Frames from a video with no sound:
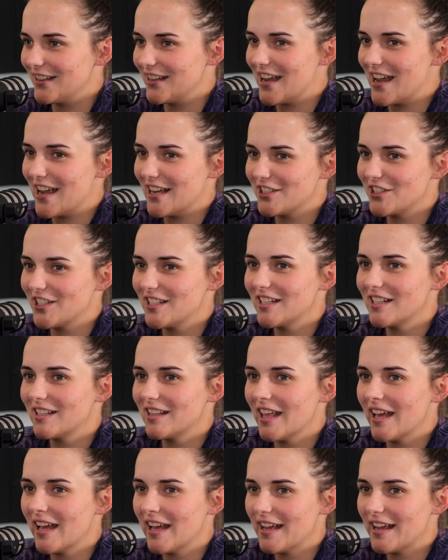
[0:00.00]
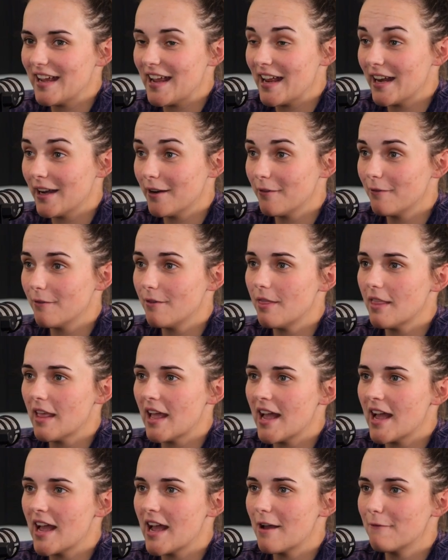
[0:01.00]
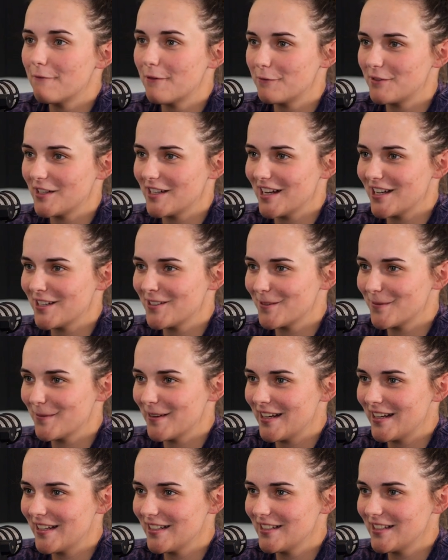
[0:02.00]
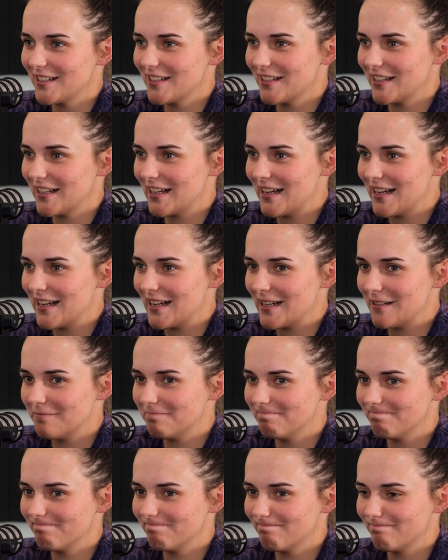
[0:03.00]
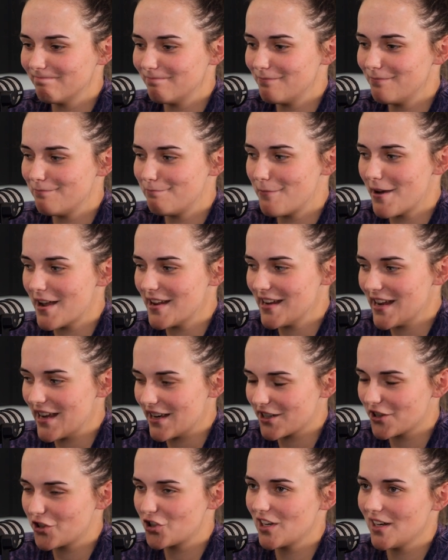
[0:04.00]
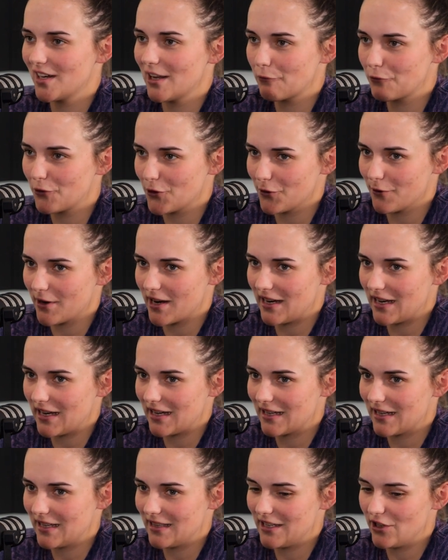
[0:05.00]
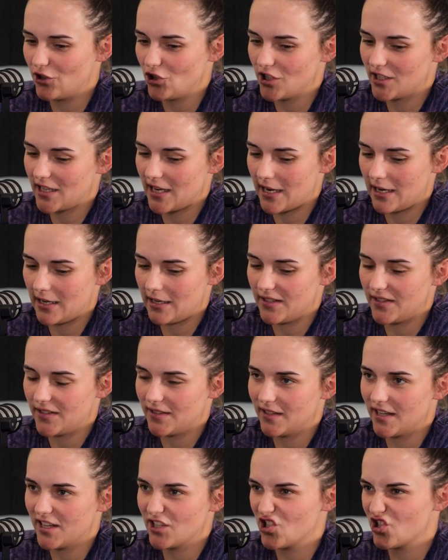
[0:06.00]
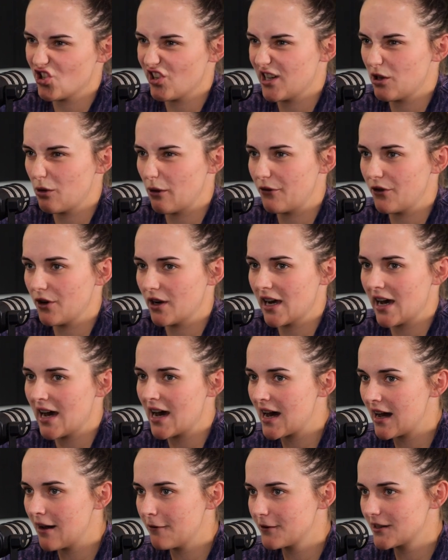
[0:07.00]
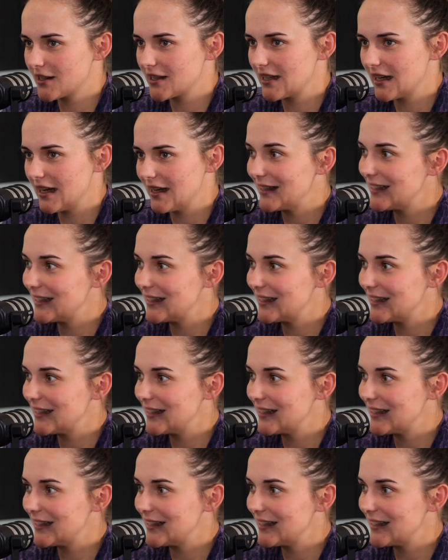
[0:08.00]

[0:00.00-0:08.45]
Yeah, she did that in 1,500 metres. But, yeah, so she loved her running, and then she's had injuries with her calves.